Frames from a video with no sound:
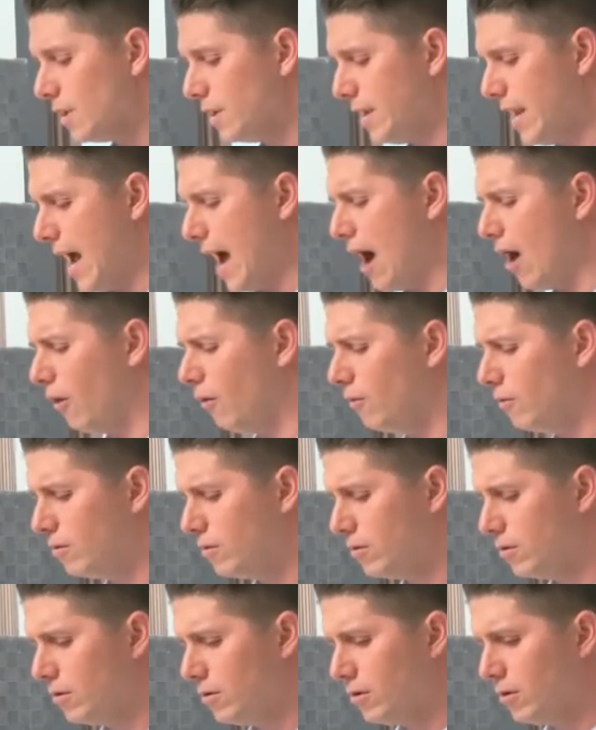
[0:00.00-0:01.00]
Now,
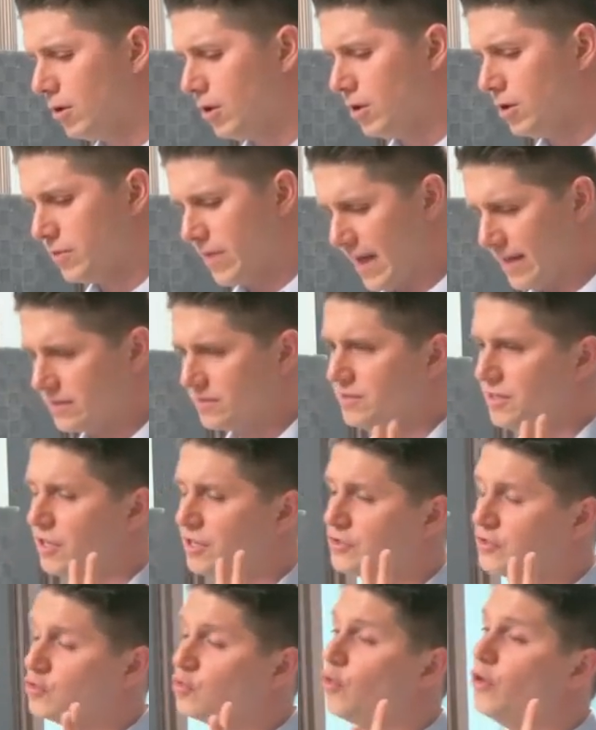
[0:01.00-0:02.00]
that's the
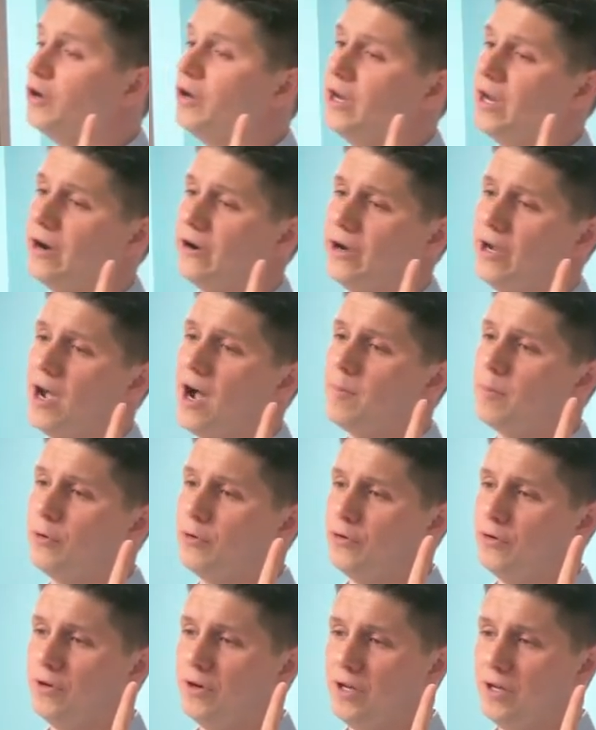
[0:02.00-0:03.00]
extraordinary
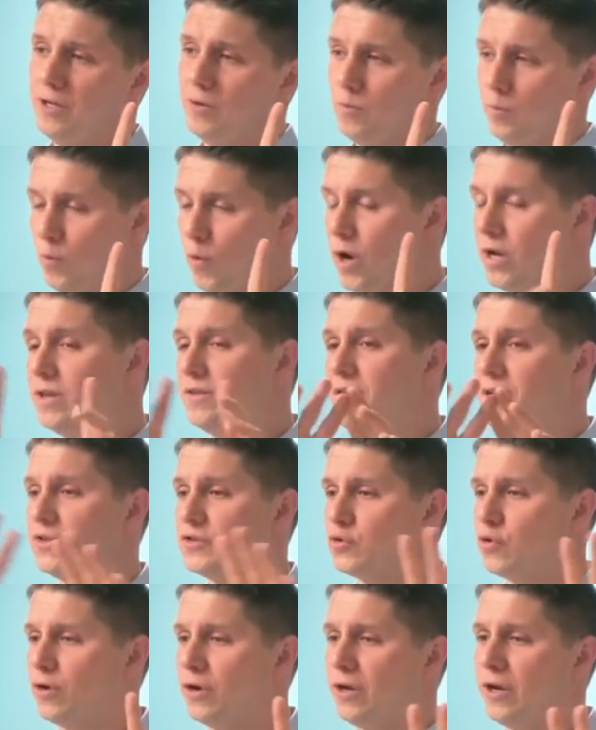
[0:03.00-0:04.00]
opportunity, one of the
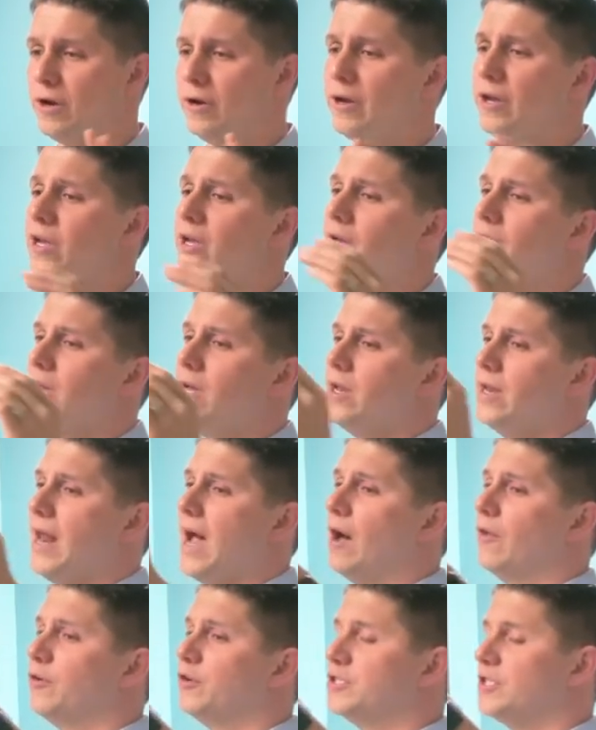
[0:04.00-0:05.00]
extraordinary.
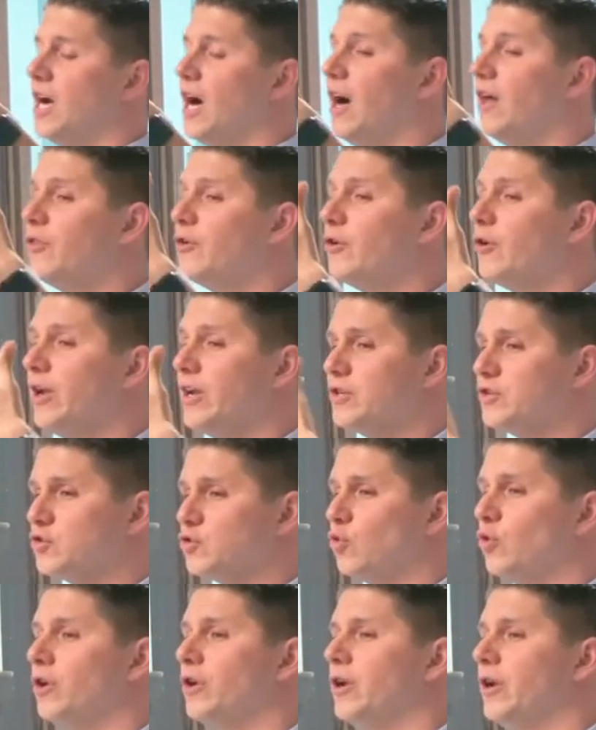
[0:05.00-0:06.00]
Now, there's other
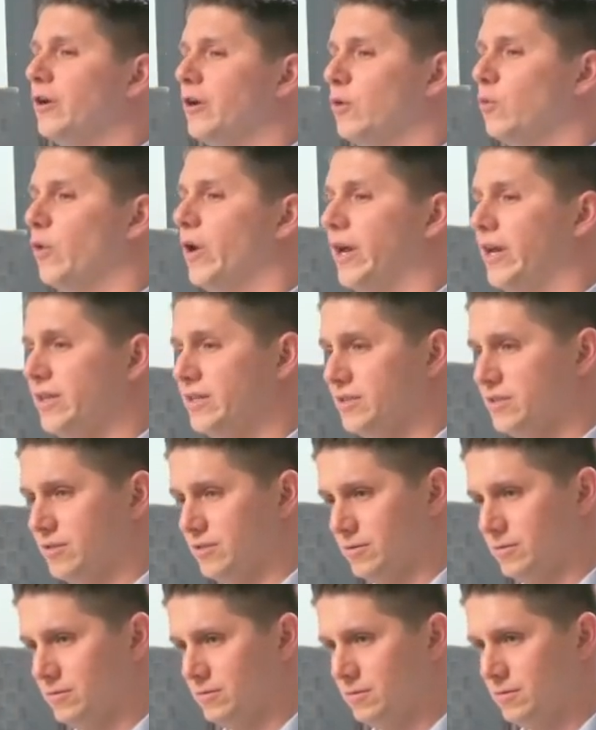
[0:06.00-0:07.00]
extraordinary
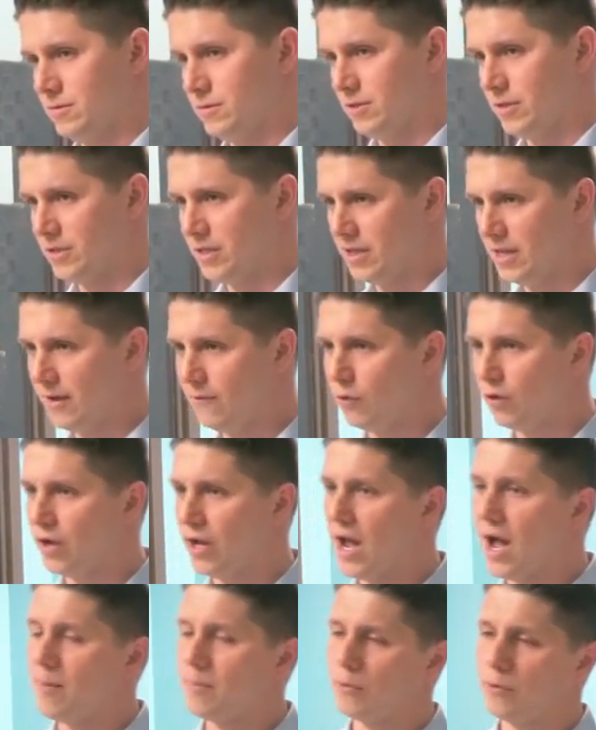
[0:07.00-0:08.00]
ways that the devil
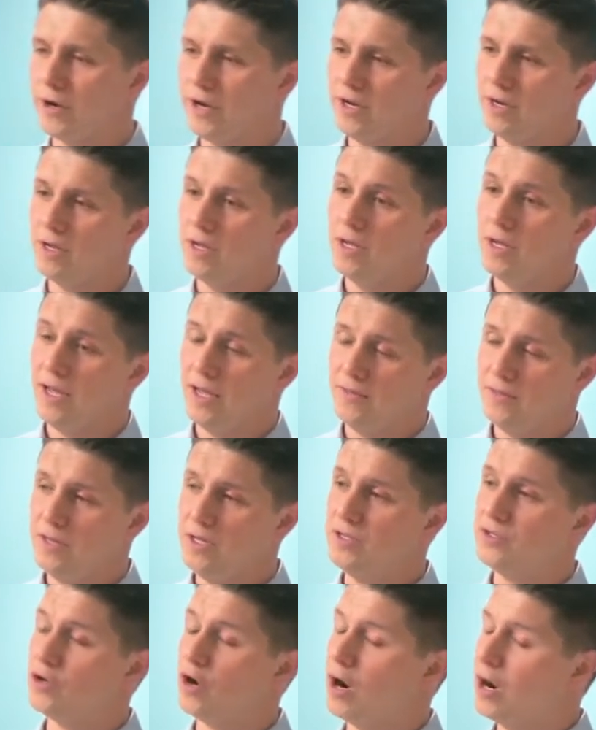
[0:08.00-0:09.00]
can operate, and
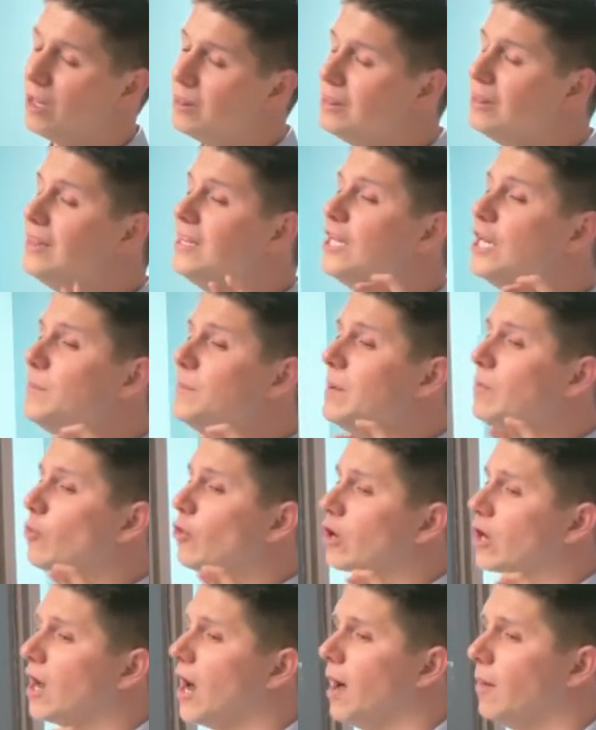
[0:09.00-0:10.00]
these are a little bit
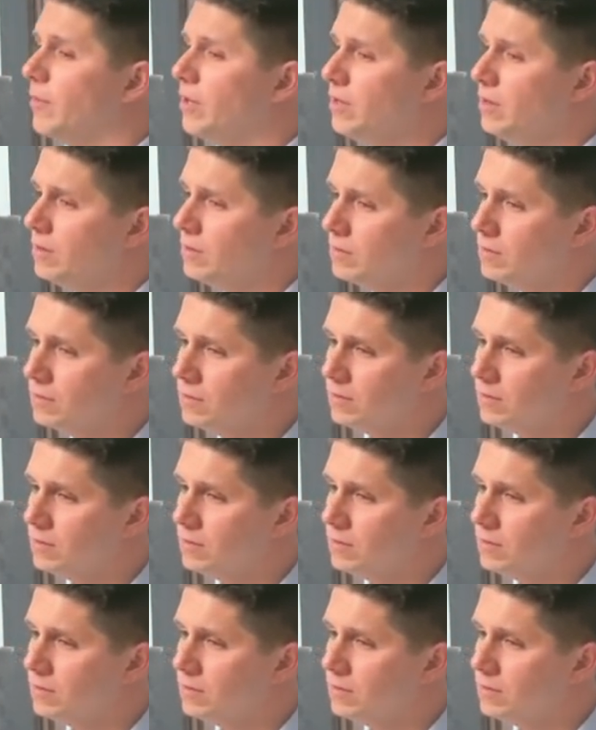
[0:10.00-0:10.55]
more common.